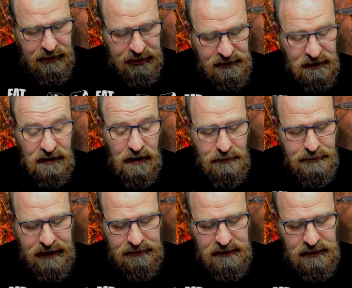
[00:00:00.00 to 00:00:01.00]
that's not
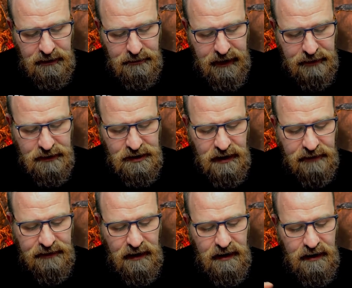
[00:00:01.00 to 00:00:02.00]
mounted on a Magma
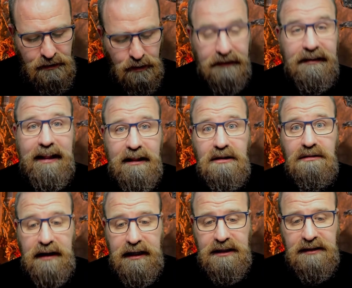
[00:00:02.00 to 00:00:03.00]
Drop within
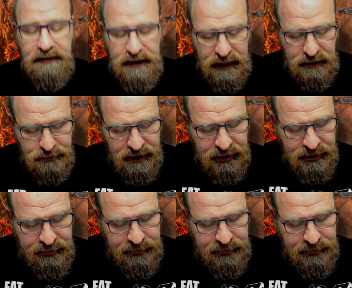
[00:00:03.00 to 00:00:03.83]
3 inch of an enemy